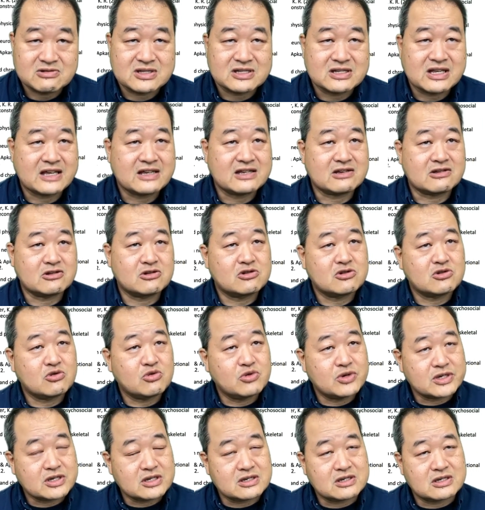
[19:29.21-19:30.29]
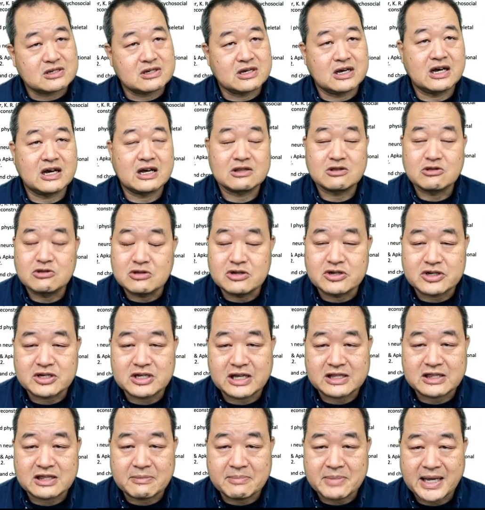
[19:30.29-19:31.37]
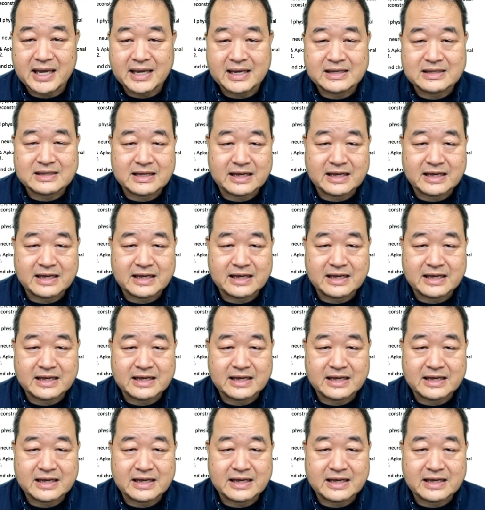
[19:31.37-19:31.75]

take a quick look at the pain